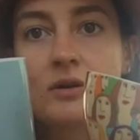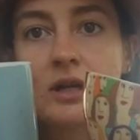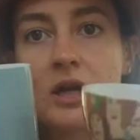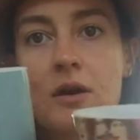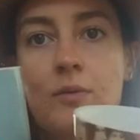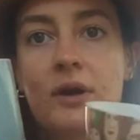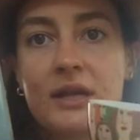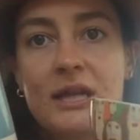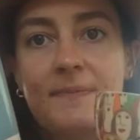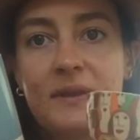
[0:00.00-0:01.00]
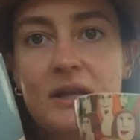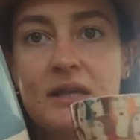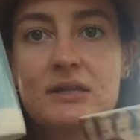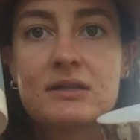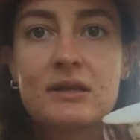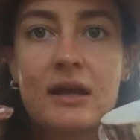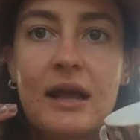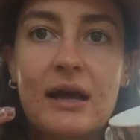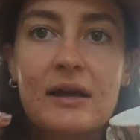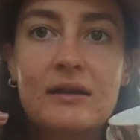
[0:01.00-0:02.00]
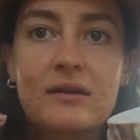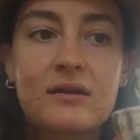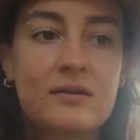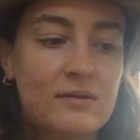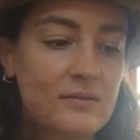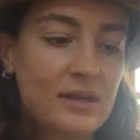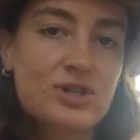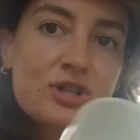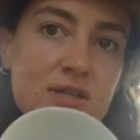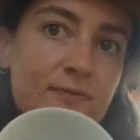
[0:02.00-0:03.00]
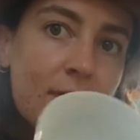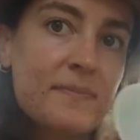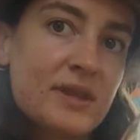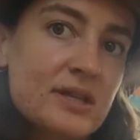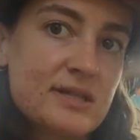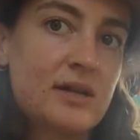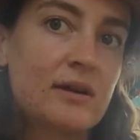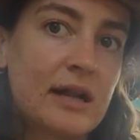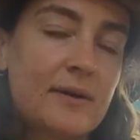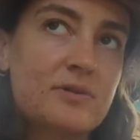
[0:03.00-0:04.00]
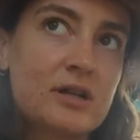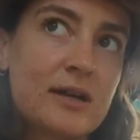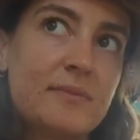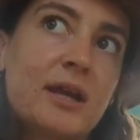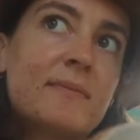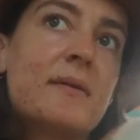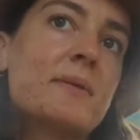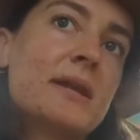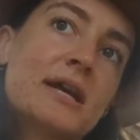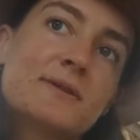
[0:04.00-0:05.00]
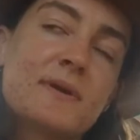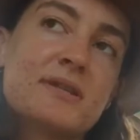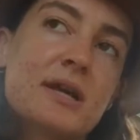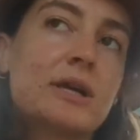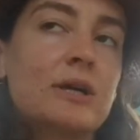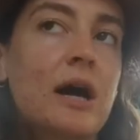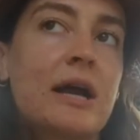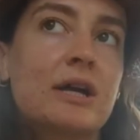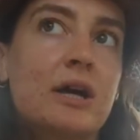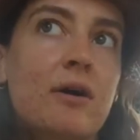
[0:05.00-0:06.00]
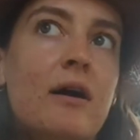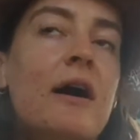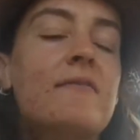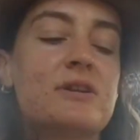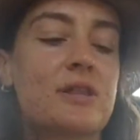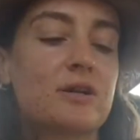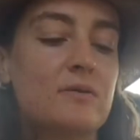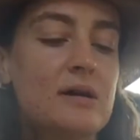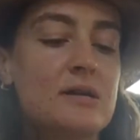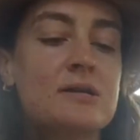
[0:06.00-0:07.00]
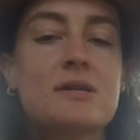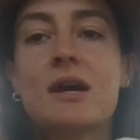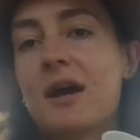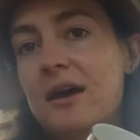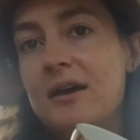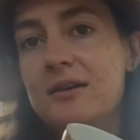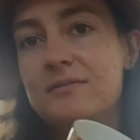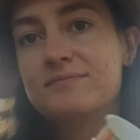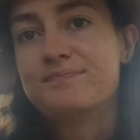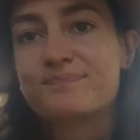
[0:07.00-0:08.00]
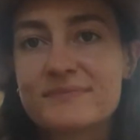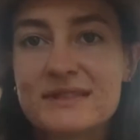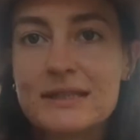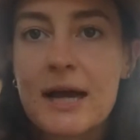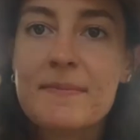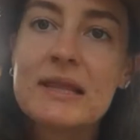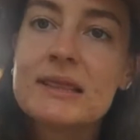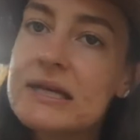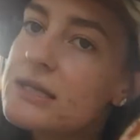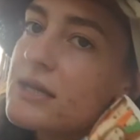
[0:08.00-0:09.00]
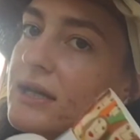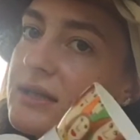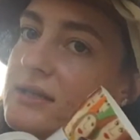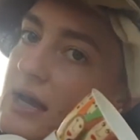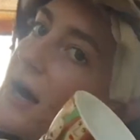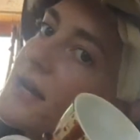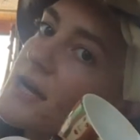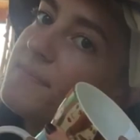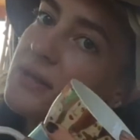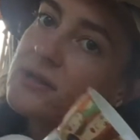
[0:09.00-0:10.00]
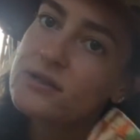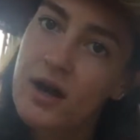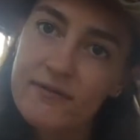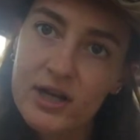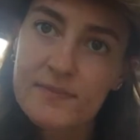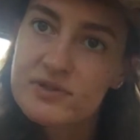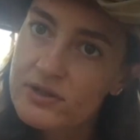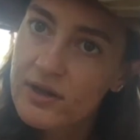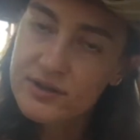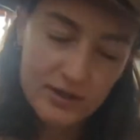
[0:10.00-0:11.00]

you know, I want to keep these, and that's just from this year in Amsterdam. Like, maybe the next place I go, I'll have another one. And I mean, things like this add up because coffee cups are not the